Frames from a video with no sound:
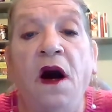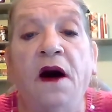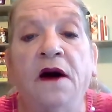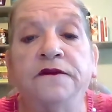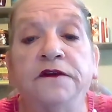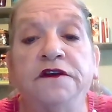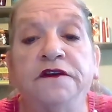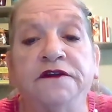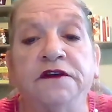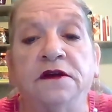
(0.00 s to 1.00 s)
offered to
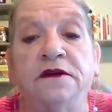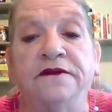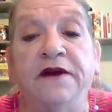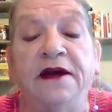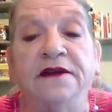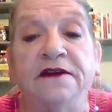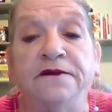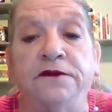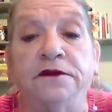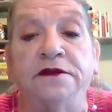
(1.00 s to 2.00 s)
serve as a
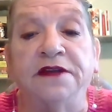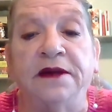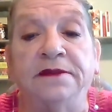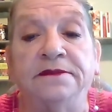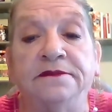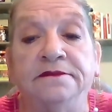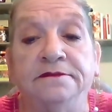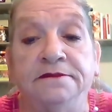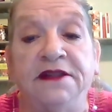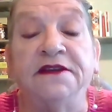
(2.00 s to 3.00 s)
full-time
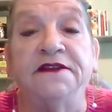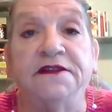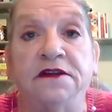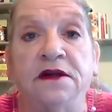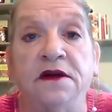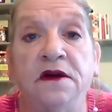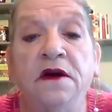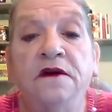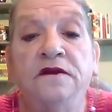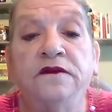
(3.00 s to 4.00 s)
minister
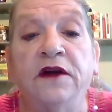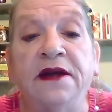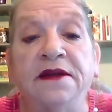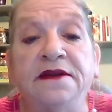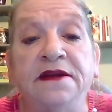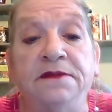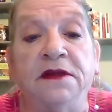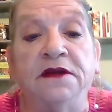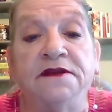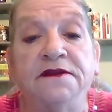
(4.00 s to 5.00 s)
for 18
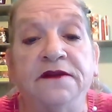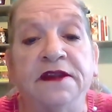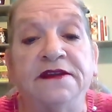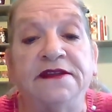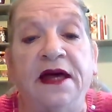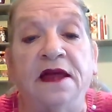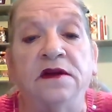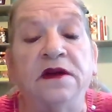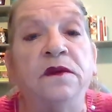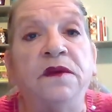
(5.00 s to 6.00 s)
months for the
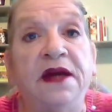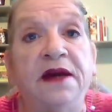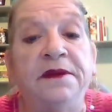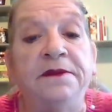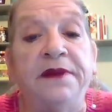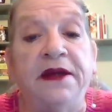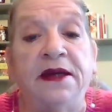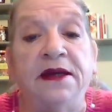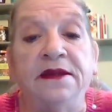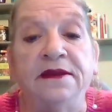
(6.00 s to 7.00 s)
salary we had been
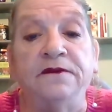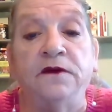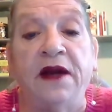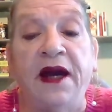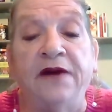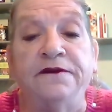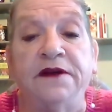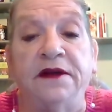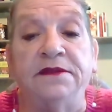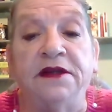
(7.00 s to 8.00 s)
paying for a
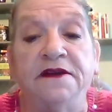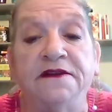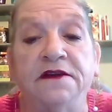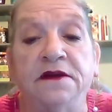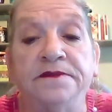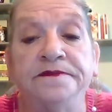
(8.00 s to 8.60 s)
half-time minister.